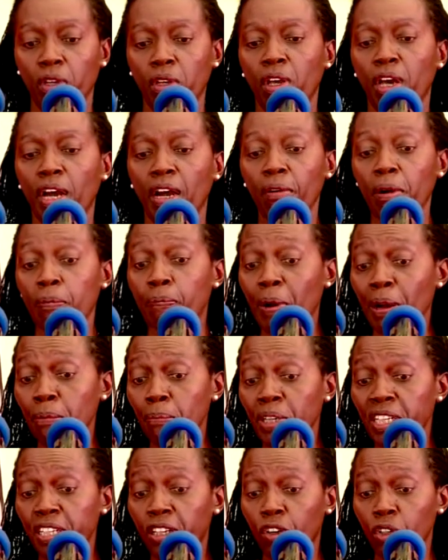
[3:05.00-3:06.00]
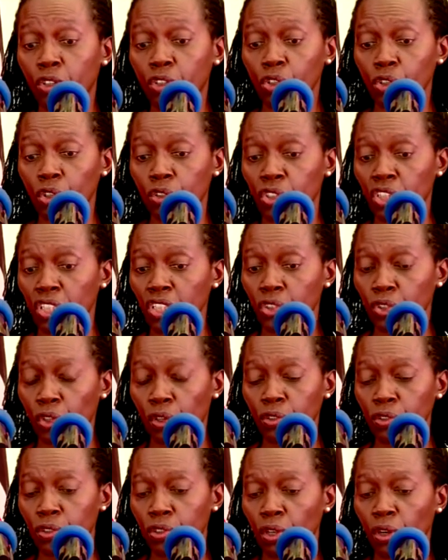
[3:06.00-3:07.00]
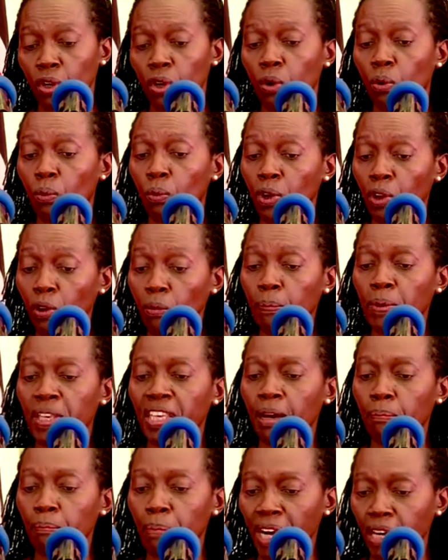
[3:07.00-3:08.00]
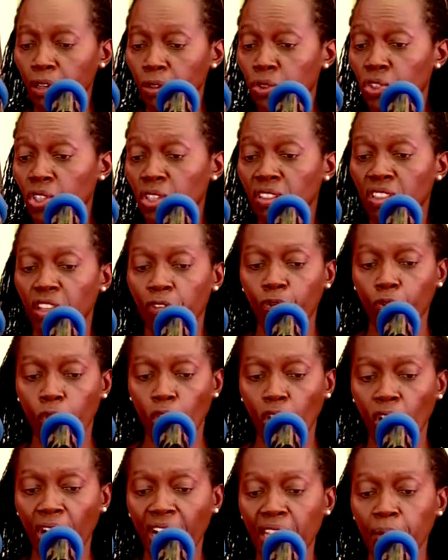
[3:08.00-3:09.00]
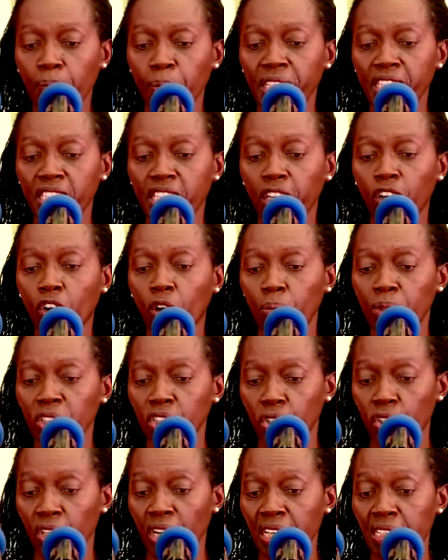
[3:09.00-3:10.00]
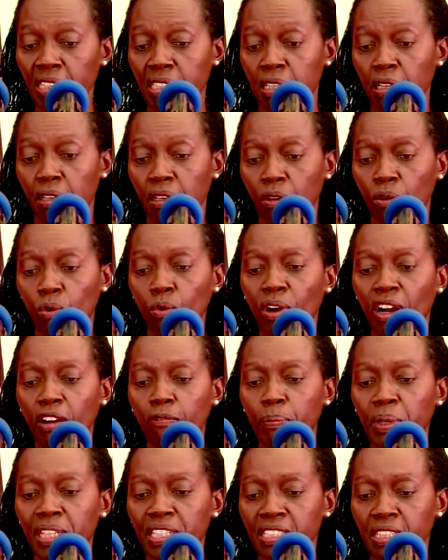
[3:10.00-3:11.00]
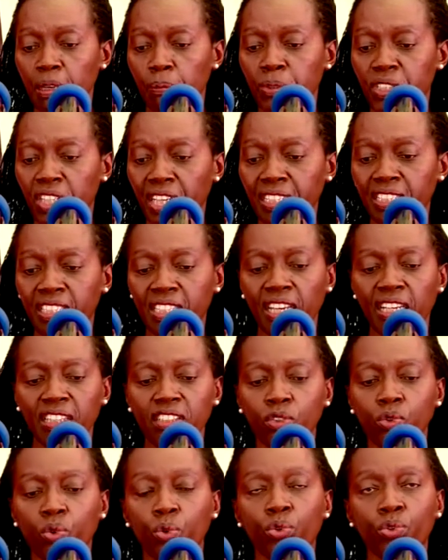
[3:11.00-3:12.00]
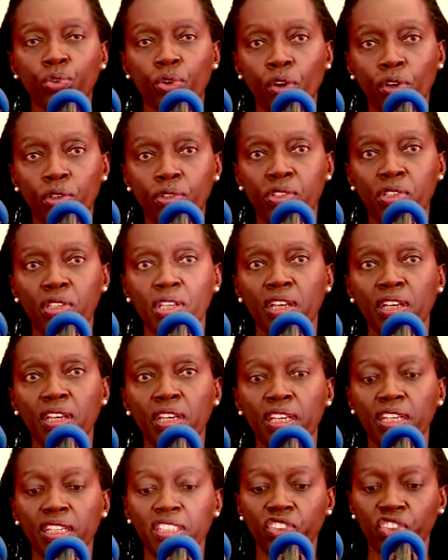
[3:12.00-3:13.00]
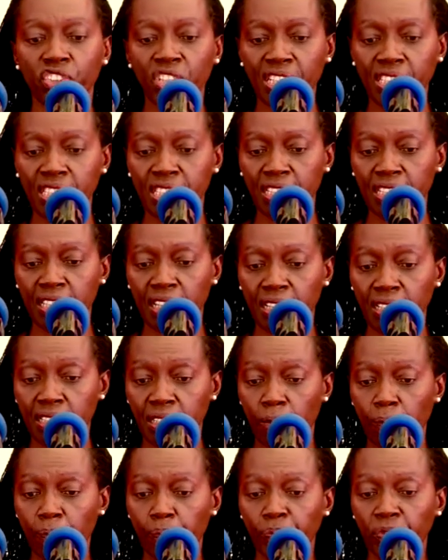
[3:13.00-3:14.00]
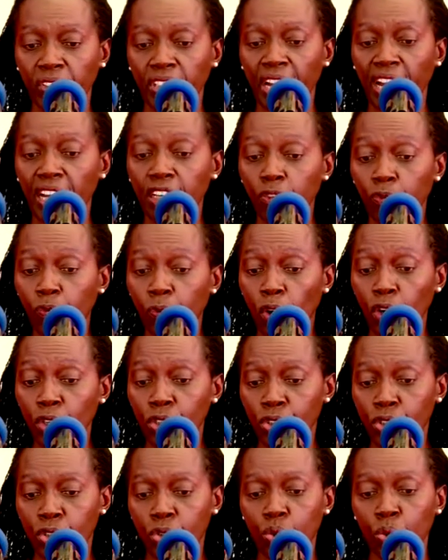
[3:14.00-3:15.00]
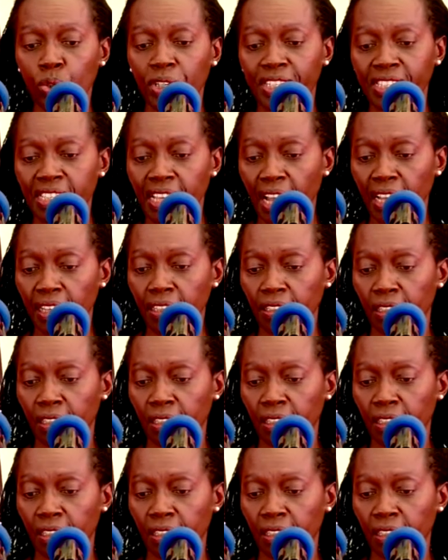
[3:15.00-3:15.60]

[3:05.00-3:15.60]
Our public consultations will be about the 4 IEBC commissioners who have been subjected to gross injustices and forced to resign.